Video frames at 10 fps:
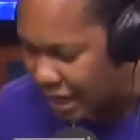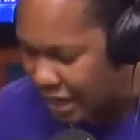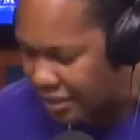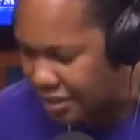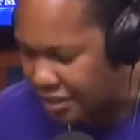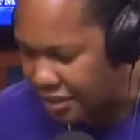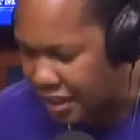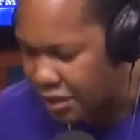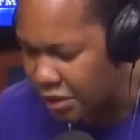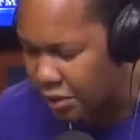She
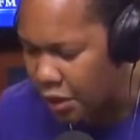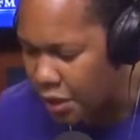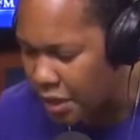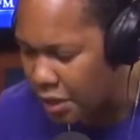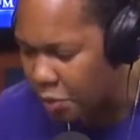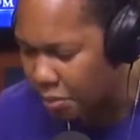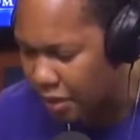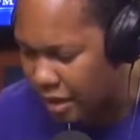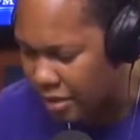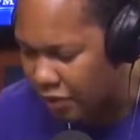shares her 30 years
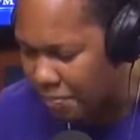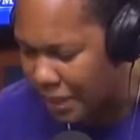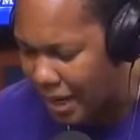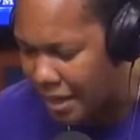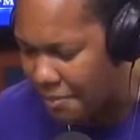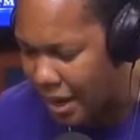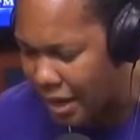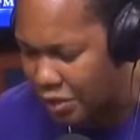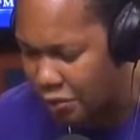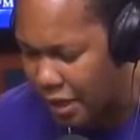plus of
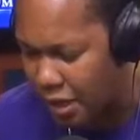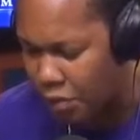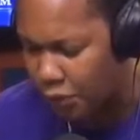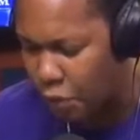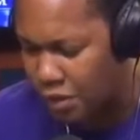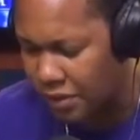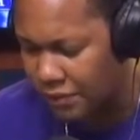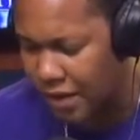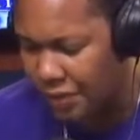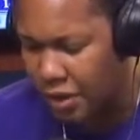body-mind training with Fortune
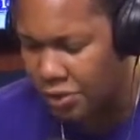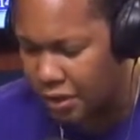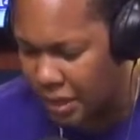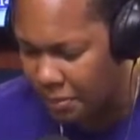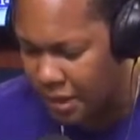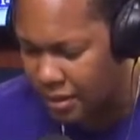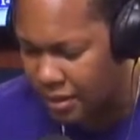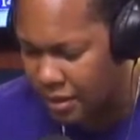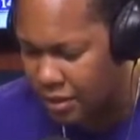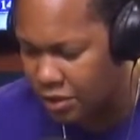500
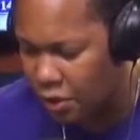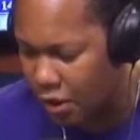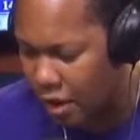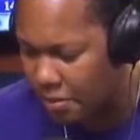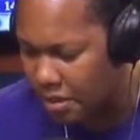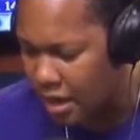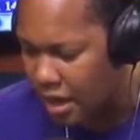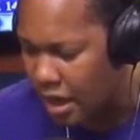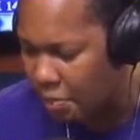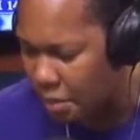companies, startups,
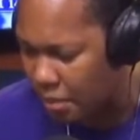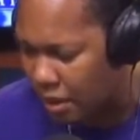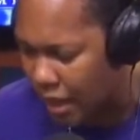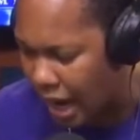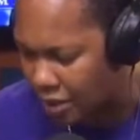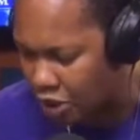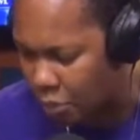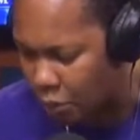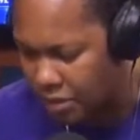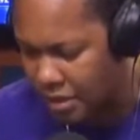and premier college
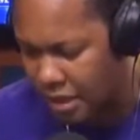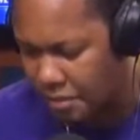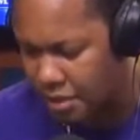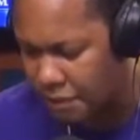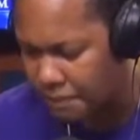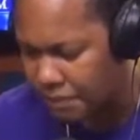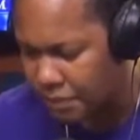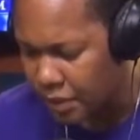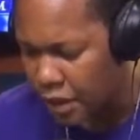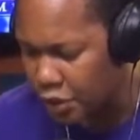sports teams.
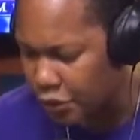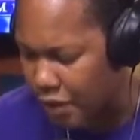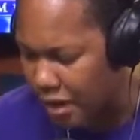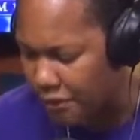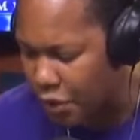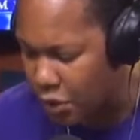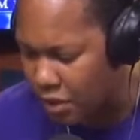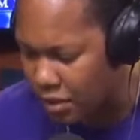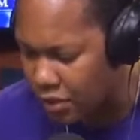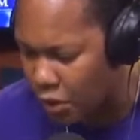Her training
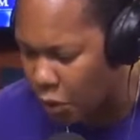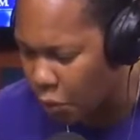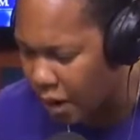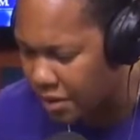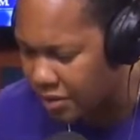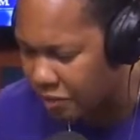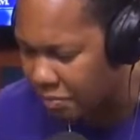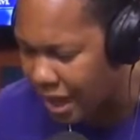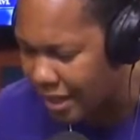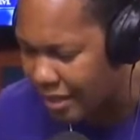focuses on awareness of
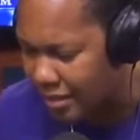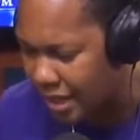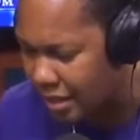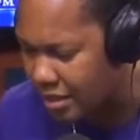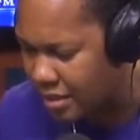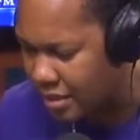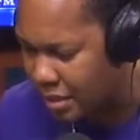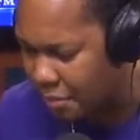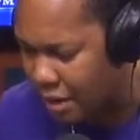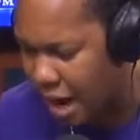body intelligence
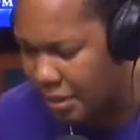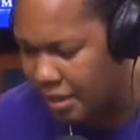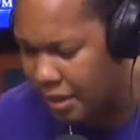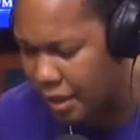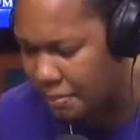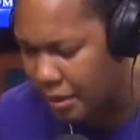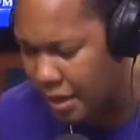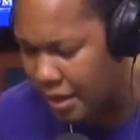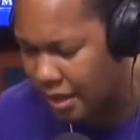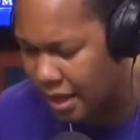and priming the
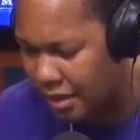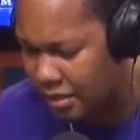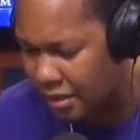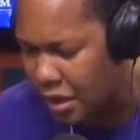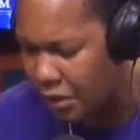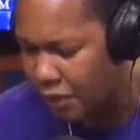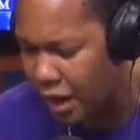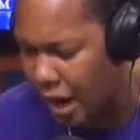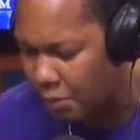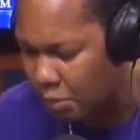gut-brain connection for
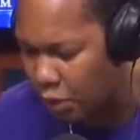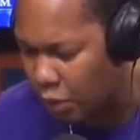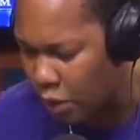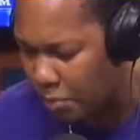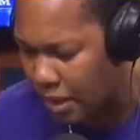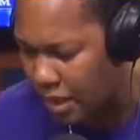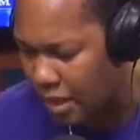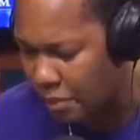optimal well-being and